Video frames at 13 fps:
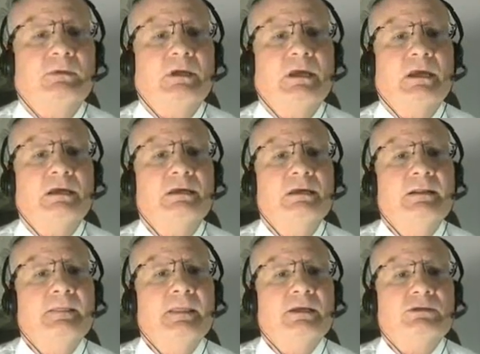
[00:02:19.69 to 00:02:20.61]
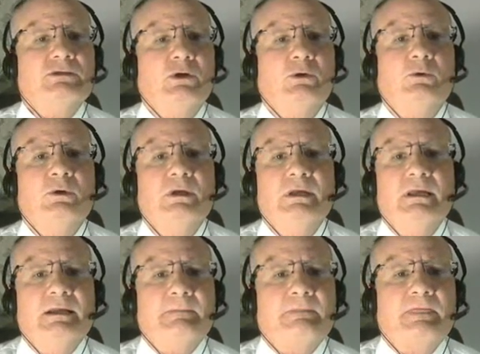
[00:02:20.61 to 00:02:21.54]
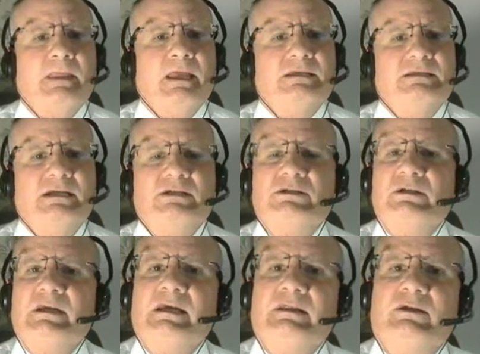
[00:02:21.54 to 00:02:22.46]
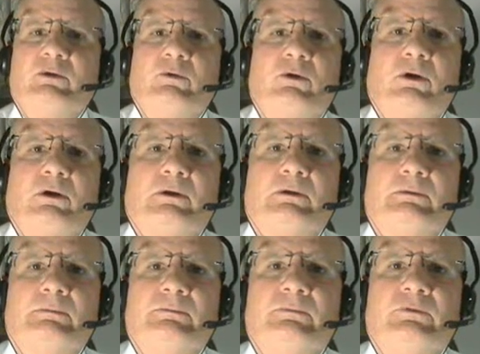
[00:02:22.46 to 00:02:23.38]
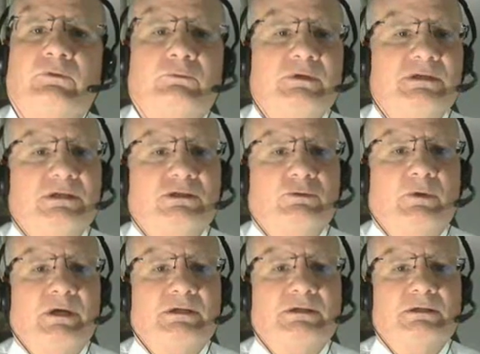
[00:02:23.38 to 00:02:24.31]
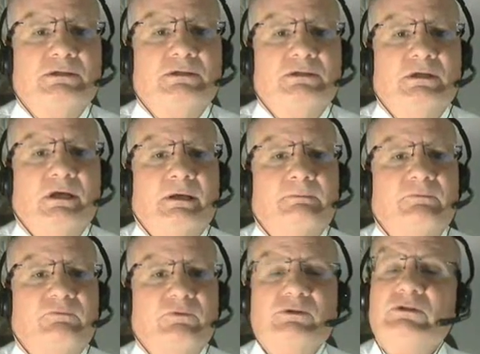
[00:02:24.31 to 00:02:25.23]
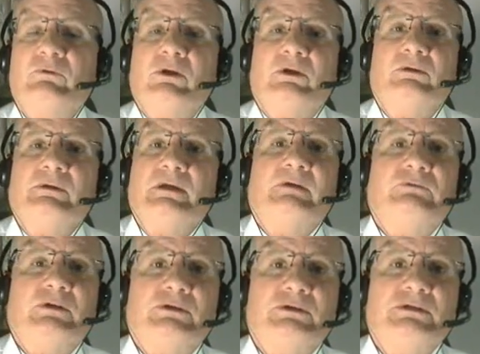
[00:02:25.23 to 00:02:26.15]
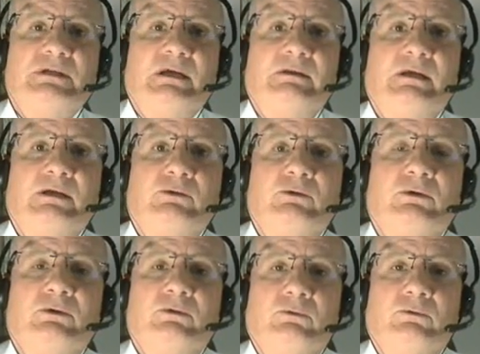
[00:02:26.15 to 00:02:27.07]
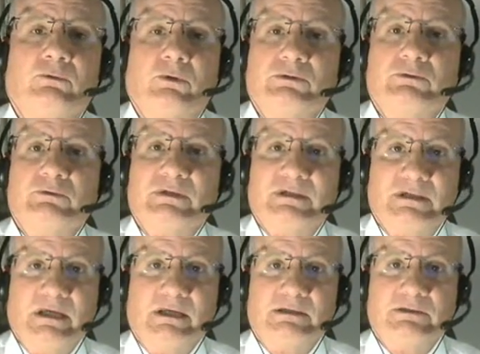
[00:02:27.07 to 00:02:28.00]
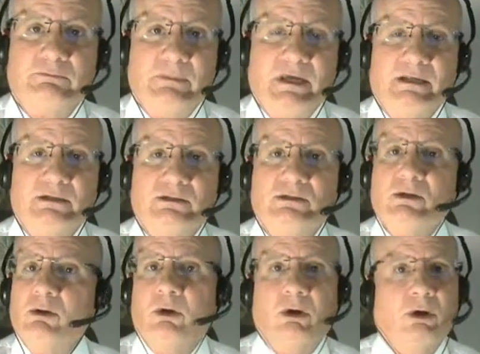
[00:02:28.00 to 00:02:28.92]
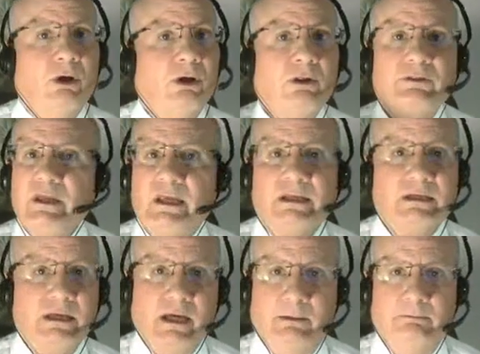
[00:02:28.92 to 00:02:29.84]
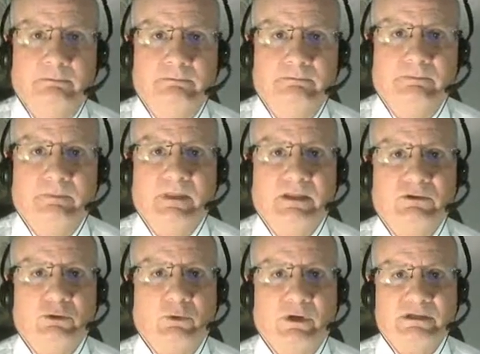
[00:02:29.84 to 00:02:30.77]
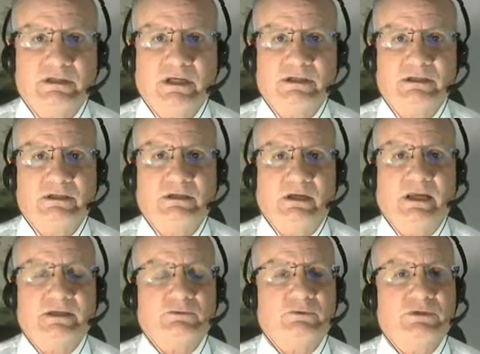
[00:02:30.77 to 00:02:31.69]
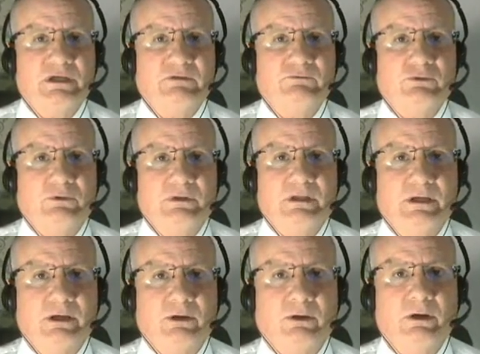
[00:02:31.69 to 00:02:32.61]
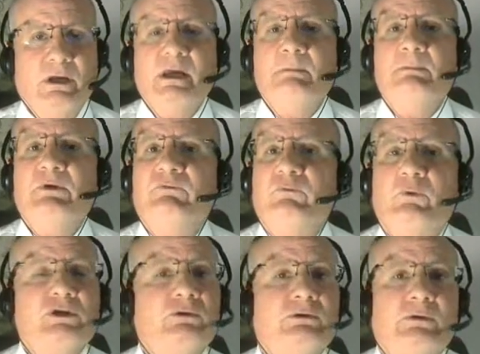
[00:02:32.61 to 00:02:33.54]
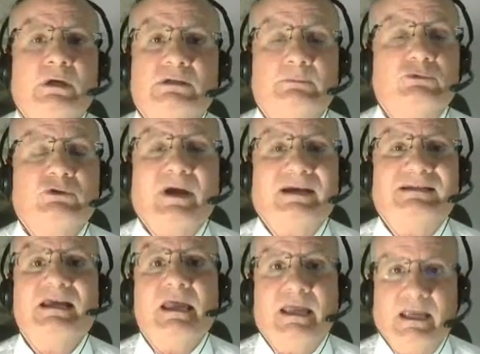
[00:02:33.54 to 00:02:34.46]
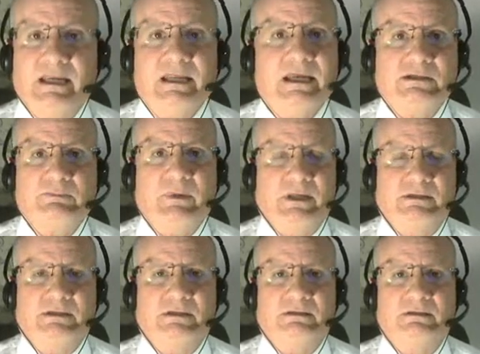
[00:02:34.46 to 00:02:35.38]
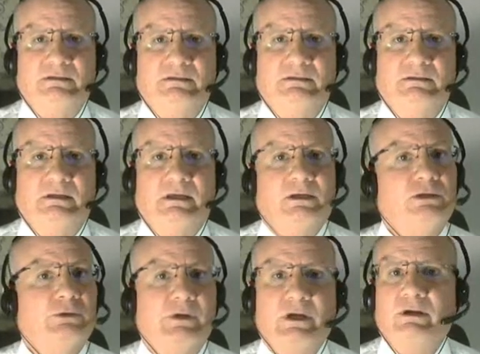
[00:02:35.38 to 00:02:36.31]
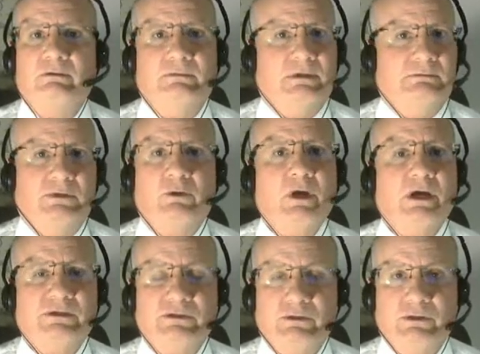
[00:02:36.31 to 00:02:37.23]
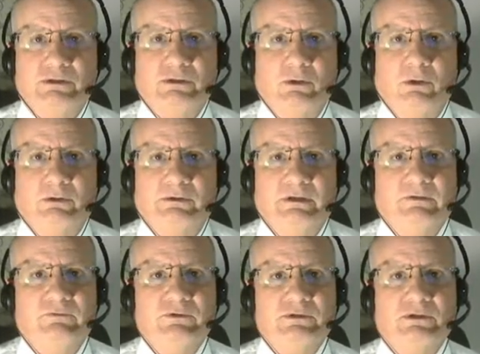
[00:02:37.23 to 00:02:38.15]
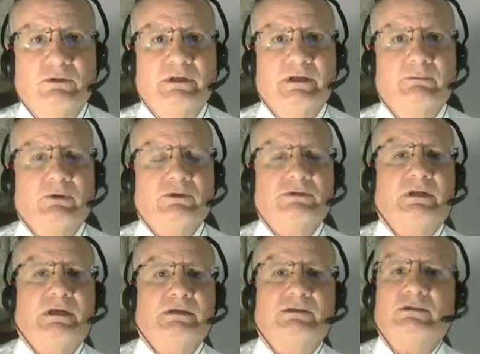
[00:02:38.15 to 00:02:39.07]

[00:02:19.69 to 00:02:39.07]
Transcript: Okay, so essentially there are three situations. First of all, you have to understand that gross receipts means all the income that the organization has received during the year before you subtract any expenses, including cost of goods sold if you sold any merchandise.